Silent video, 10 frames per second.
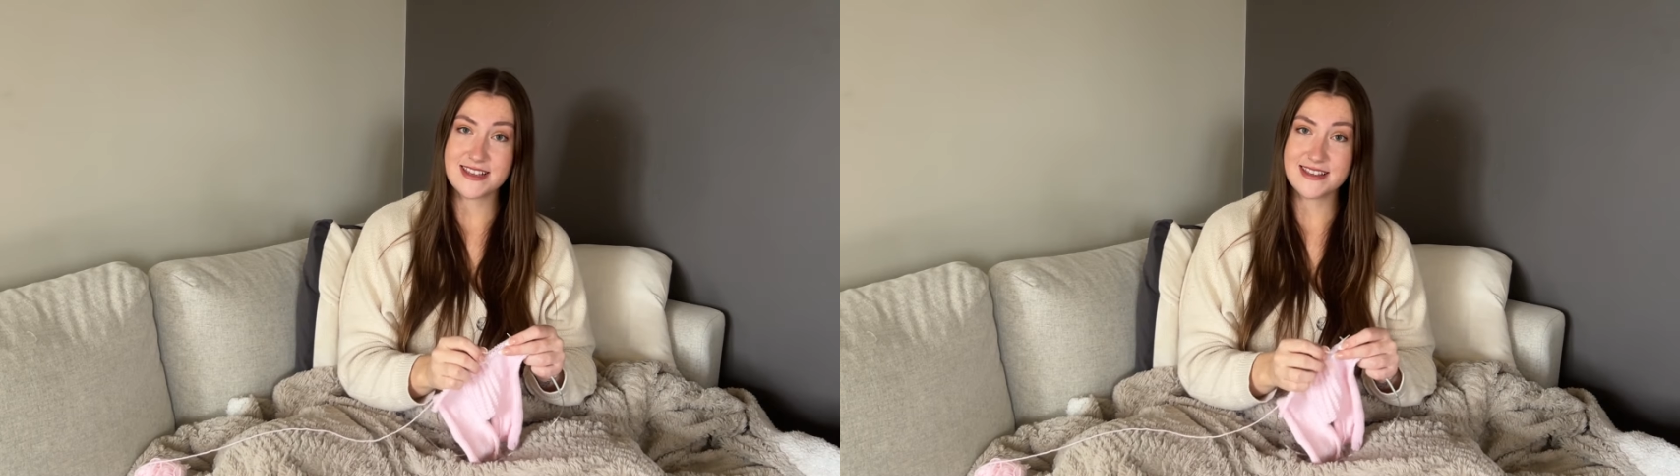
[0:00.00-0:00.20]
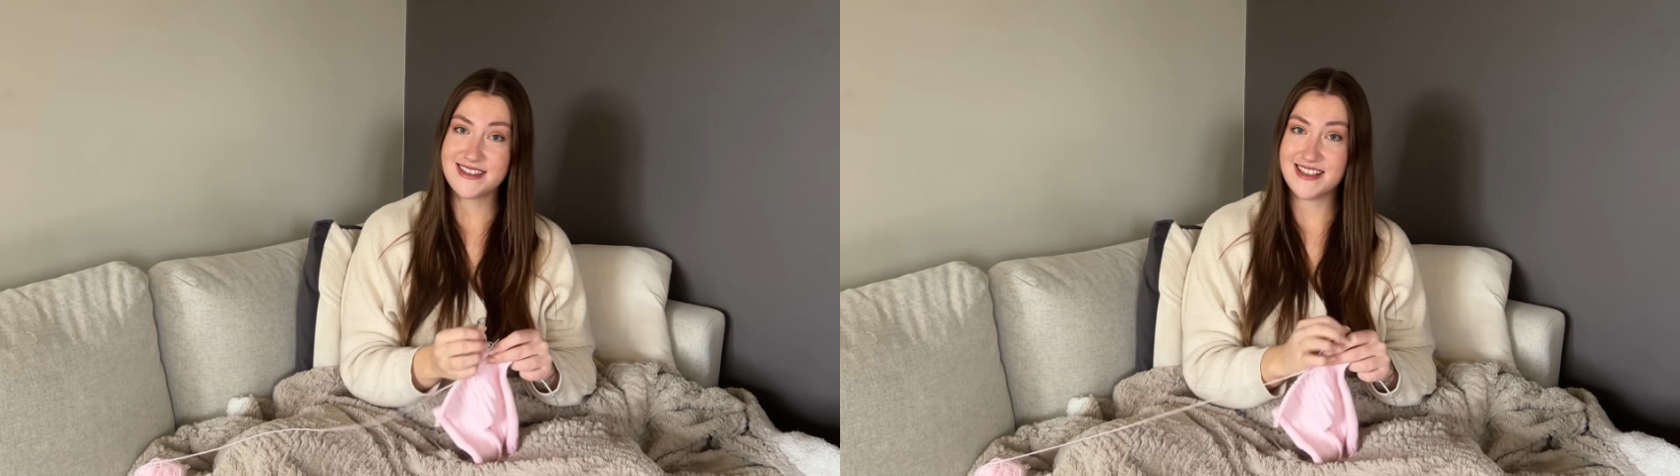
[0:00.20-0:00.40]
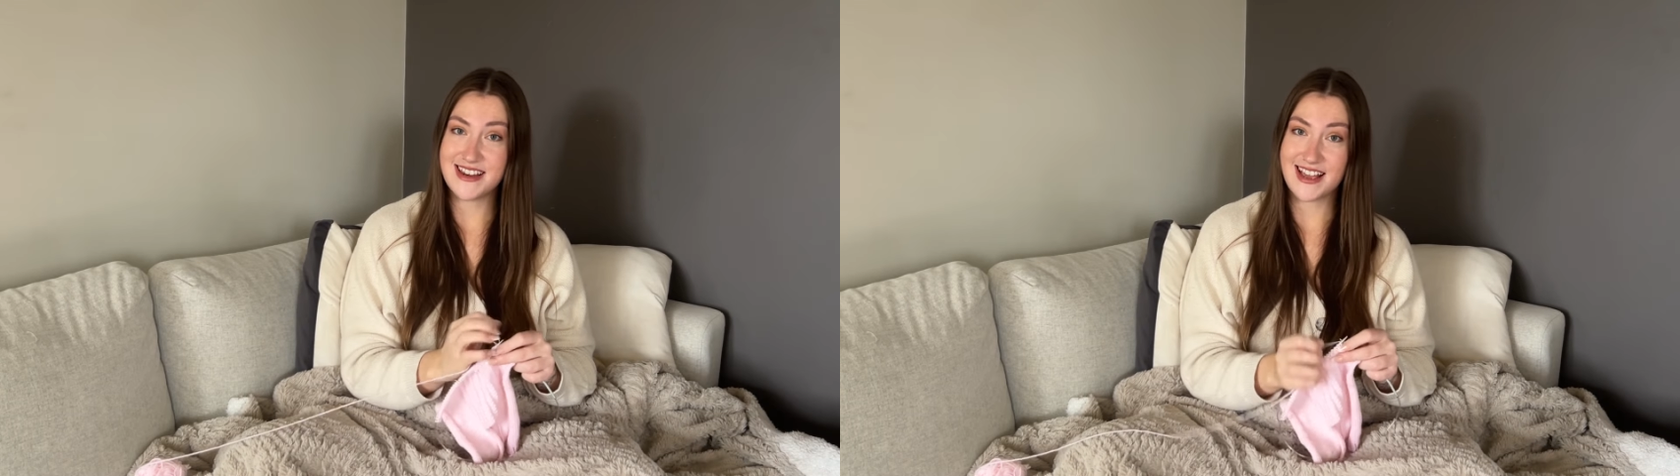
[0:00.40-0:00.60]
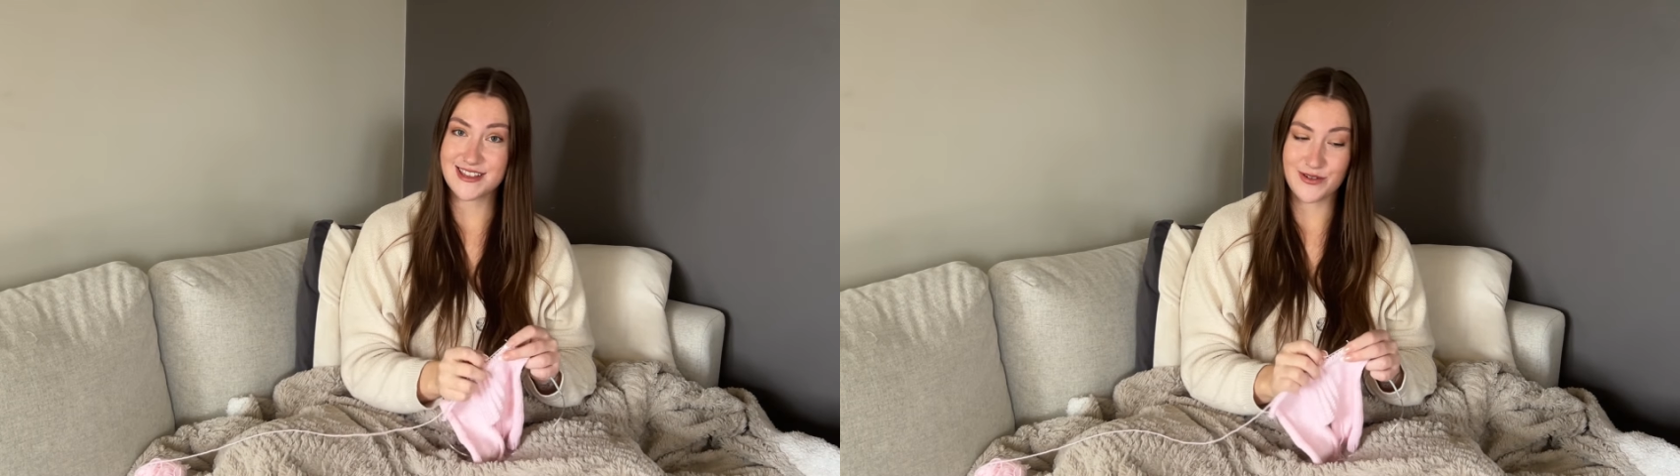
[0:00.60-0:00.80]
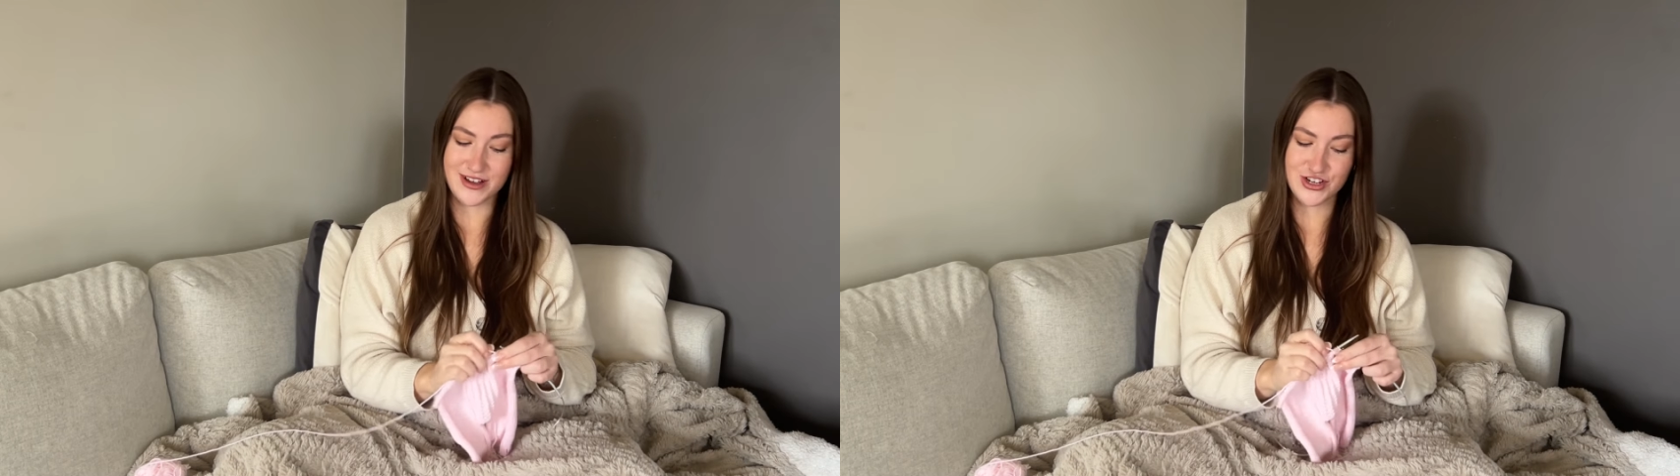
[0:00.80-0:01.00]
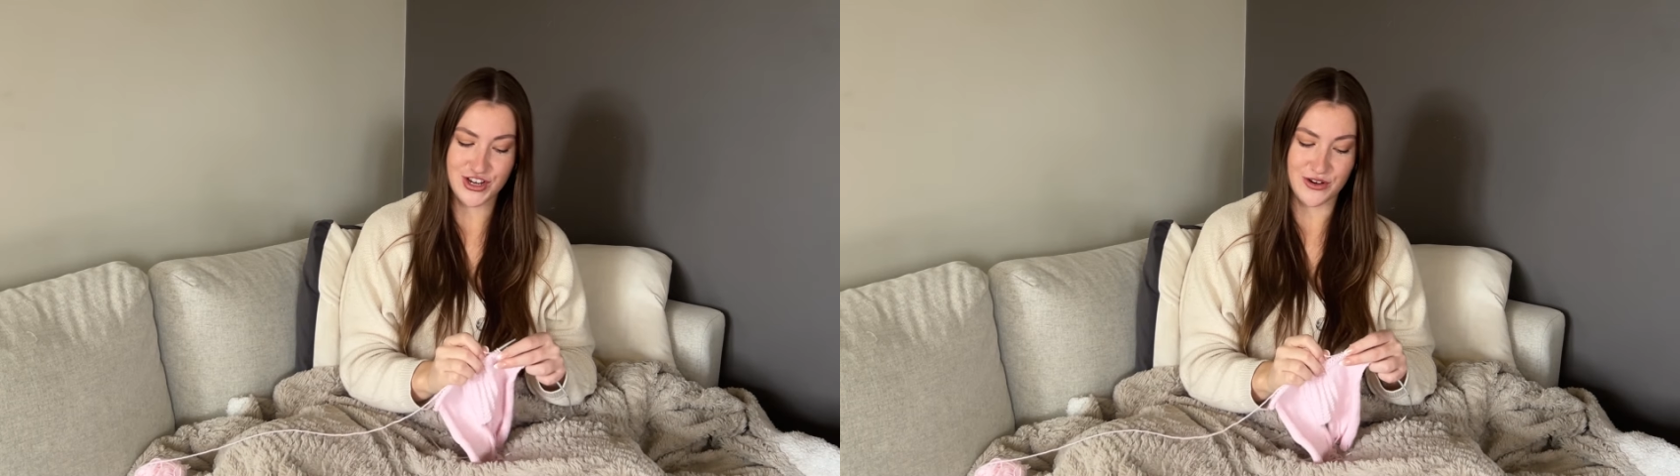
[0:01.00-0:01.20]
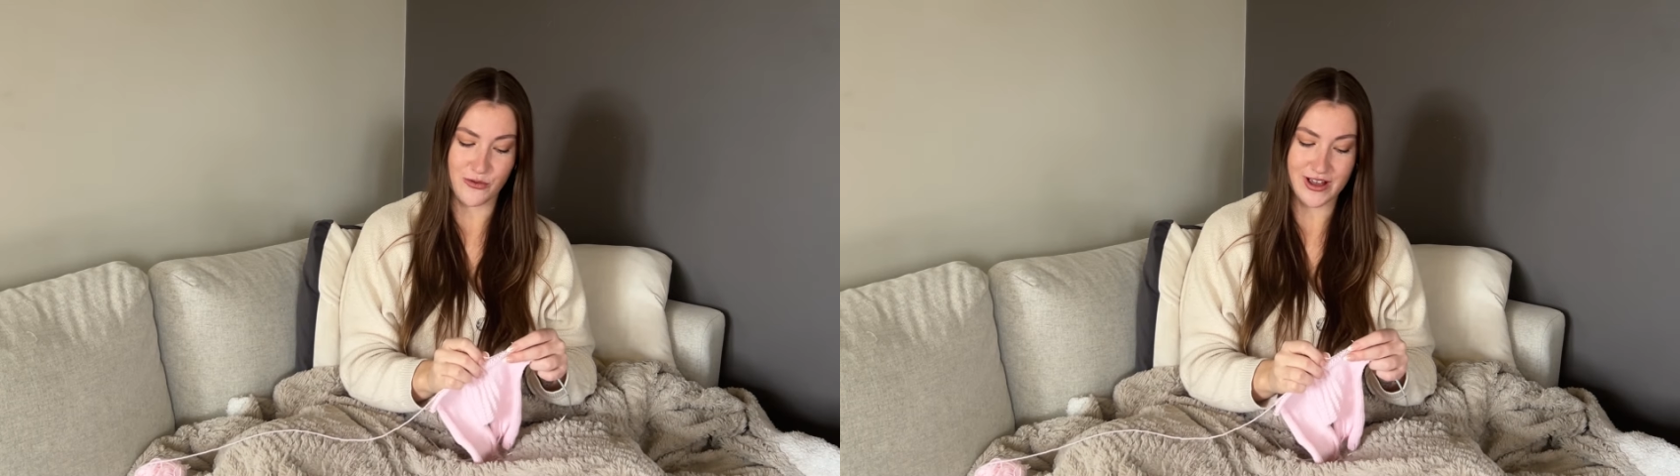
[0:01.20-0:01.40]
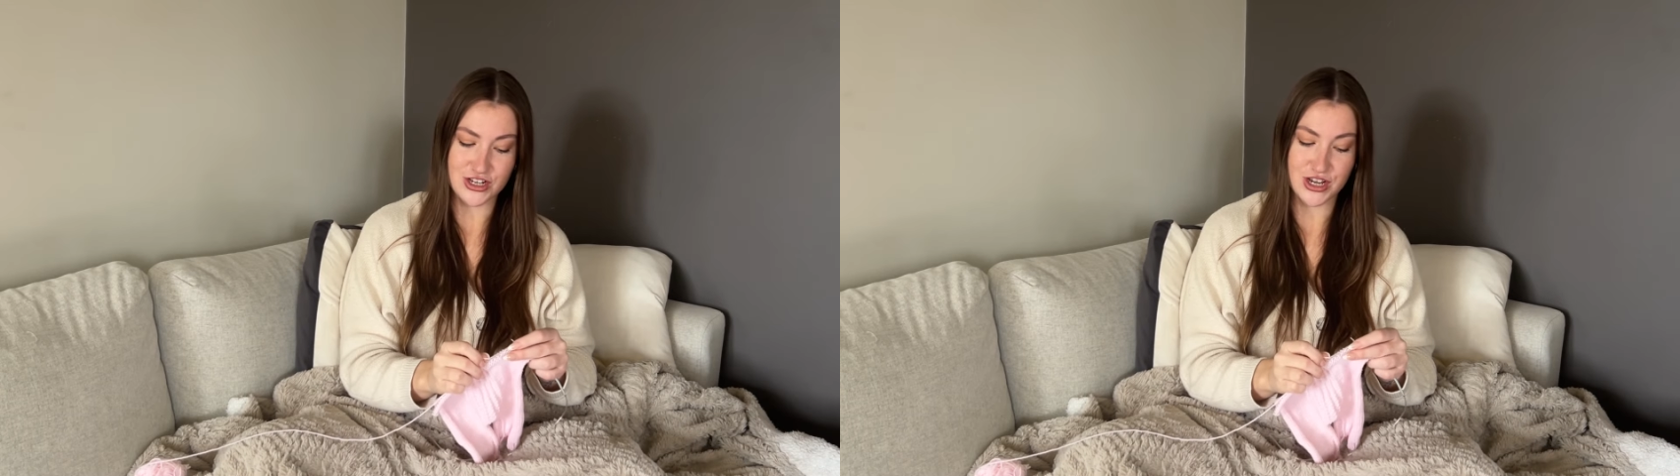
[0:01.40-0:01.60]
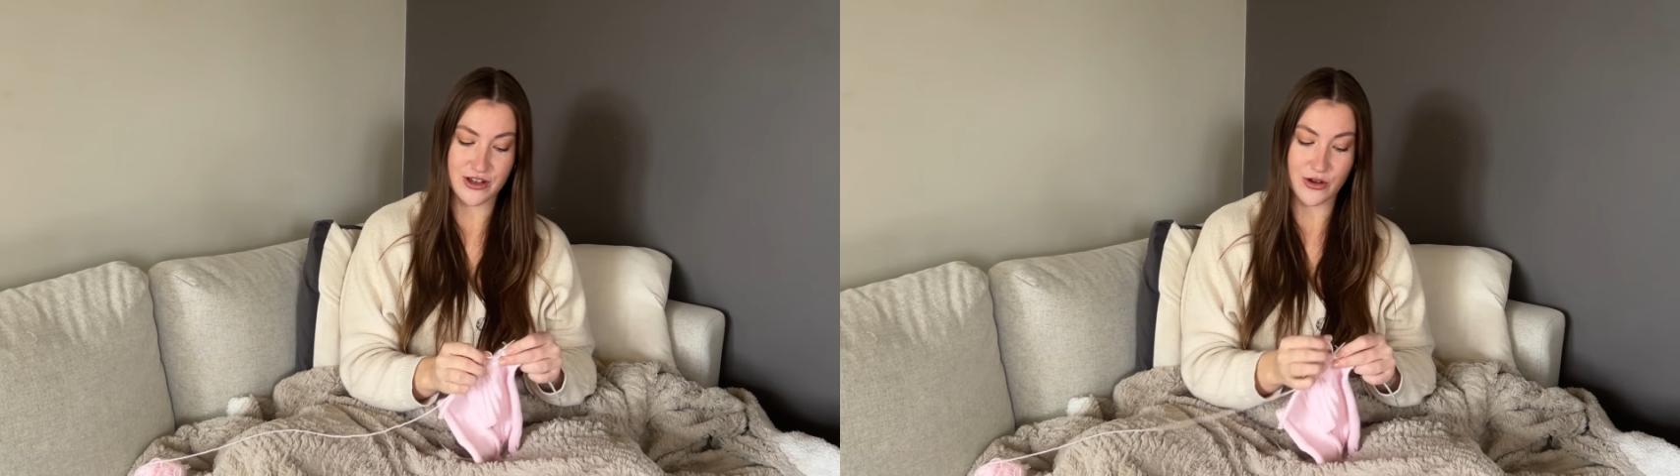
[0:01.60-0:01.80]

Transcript: us to the next question, which